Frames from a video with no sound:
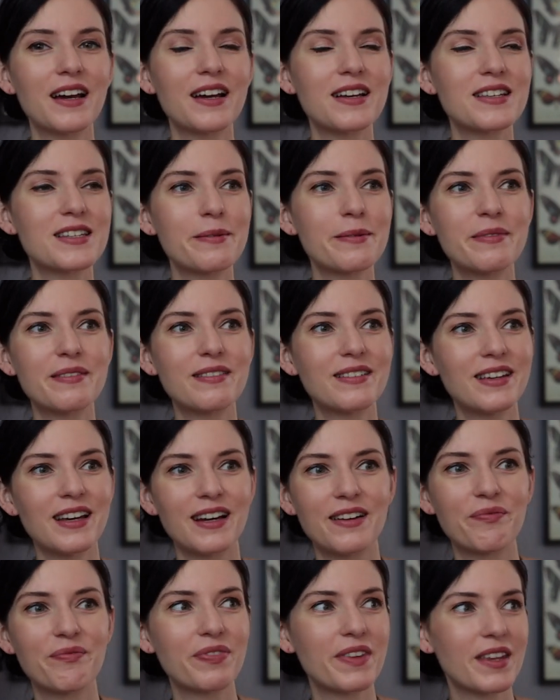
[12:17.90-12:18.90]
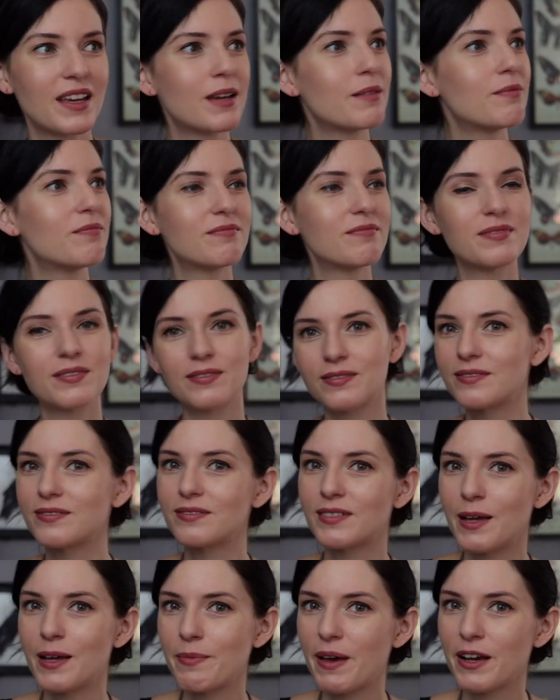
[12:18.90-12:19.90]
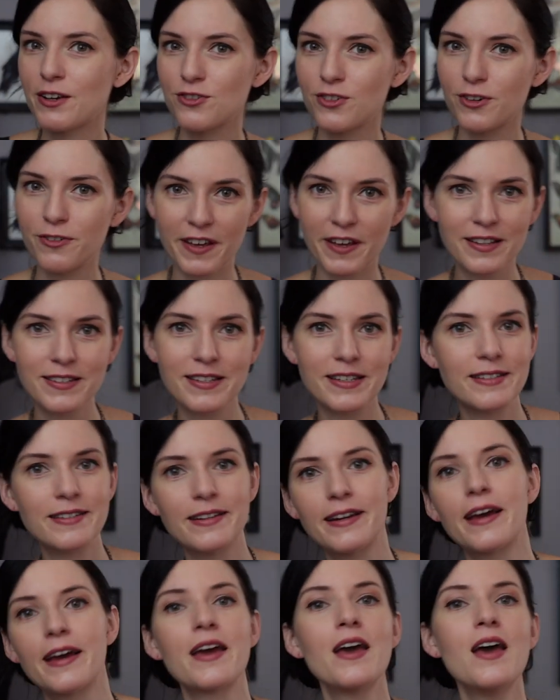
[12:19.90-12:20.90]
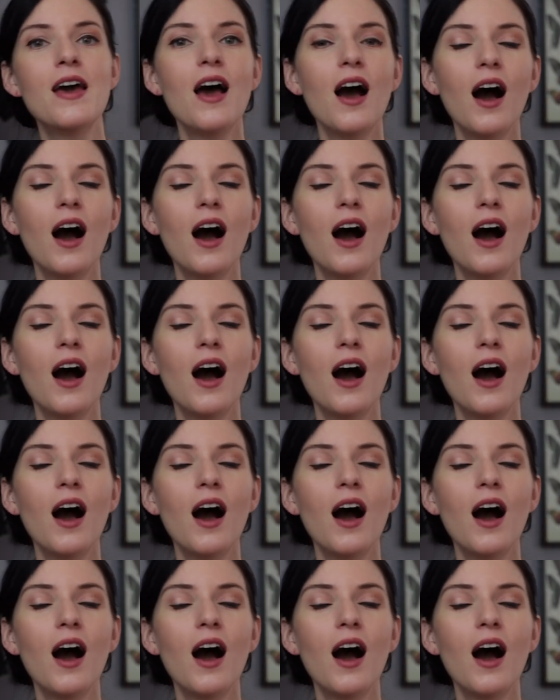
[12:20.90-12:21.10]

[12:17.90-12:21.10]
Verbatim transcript: guys, I'm extra fancy today.